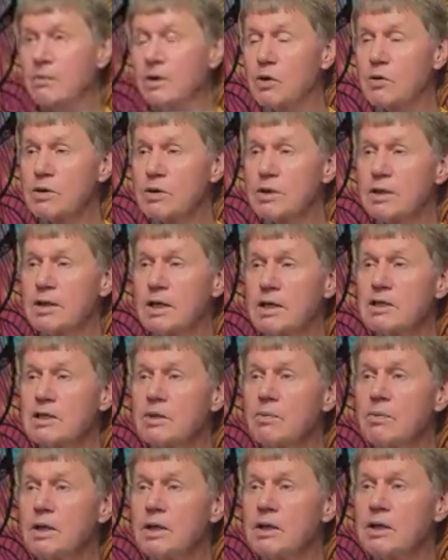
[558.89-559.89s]
because it
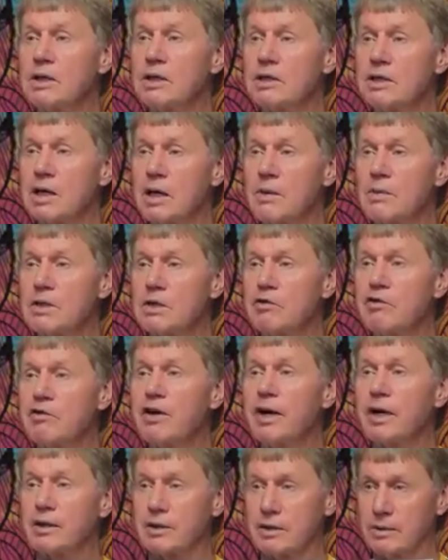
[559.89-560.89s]
doesn't mean that his name is a
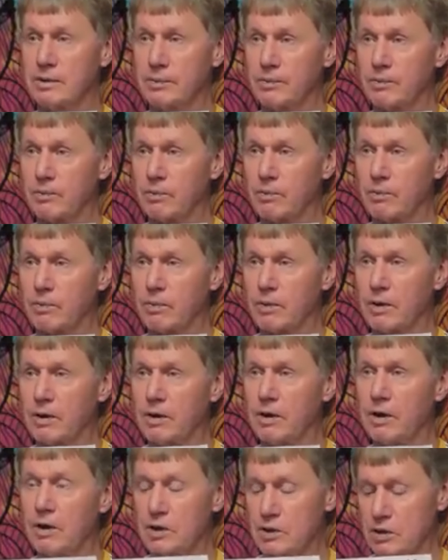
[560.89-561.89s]
fact.
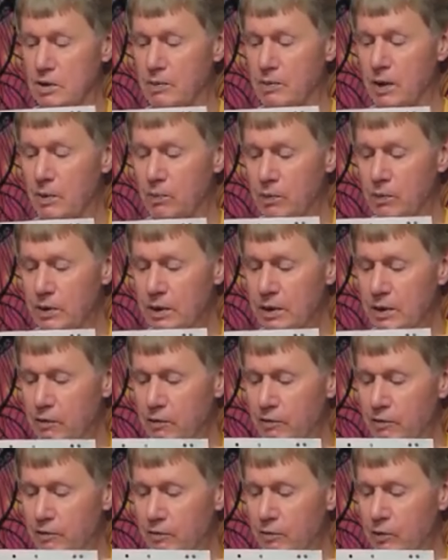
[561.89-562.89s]
So by putting
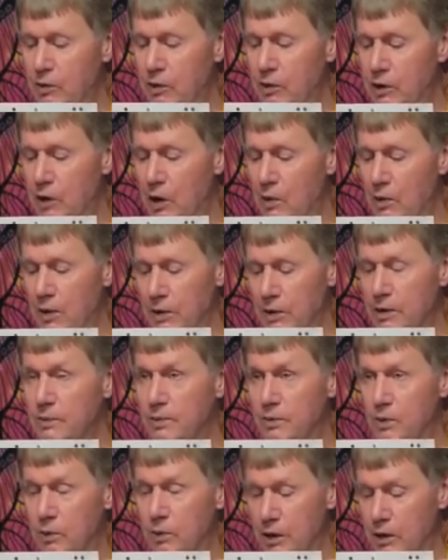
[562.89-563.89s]
a full
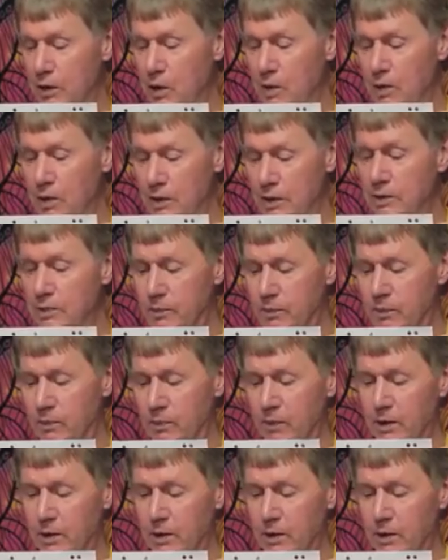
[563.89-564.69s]
colon or a colon